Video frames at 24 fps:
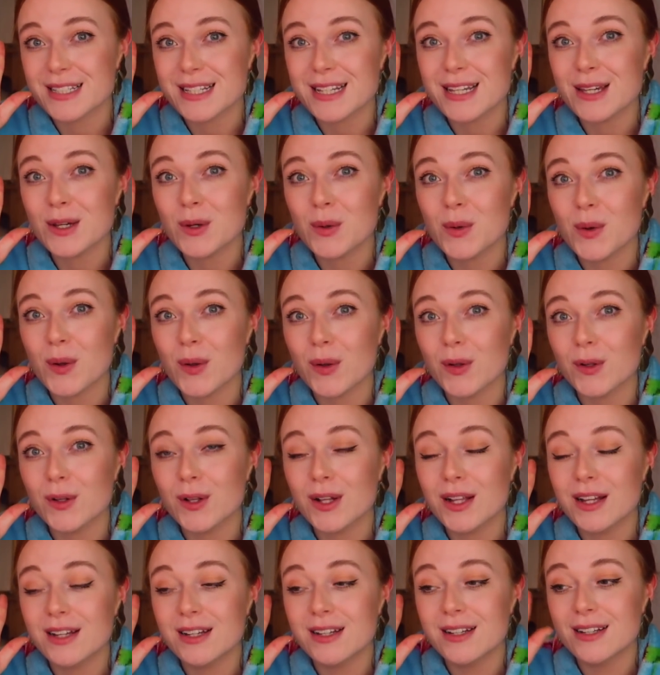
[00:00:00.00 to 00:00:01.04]
see you all
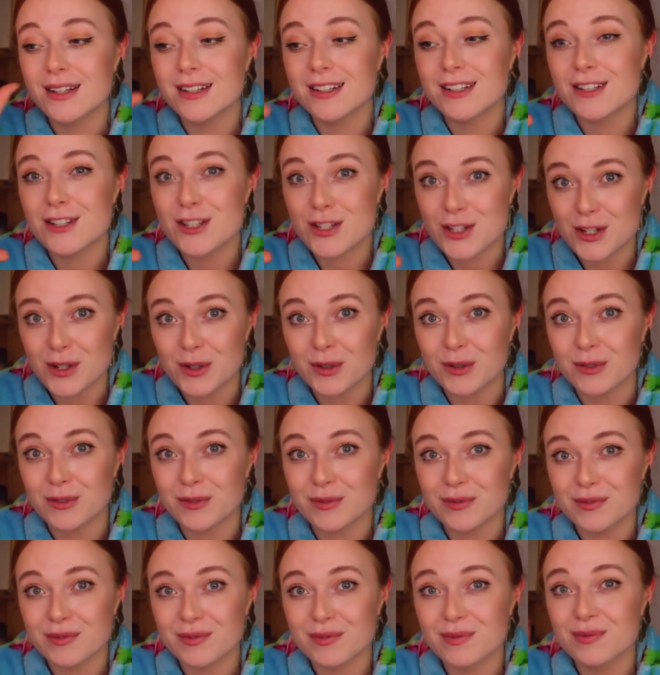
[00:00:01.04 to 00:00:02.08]
soon.
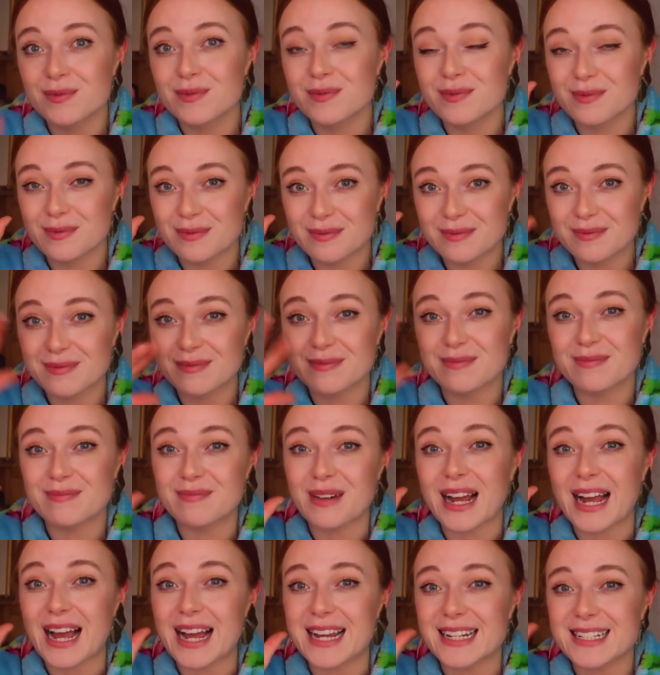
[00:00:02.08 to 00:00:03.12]

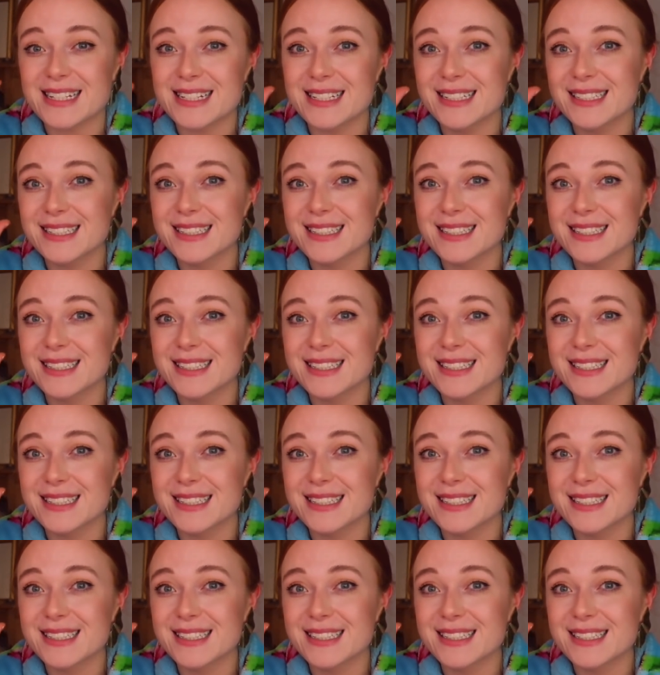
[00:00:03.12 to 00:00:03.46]
Bye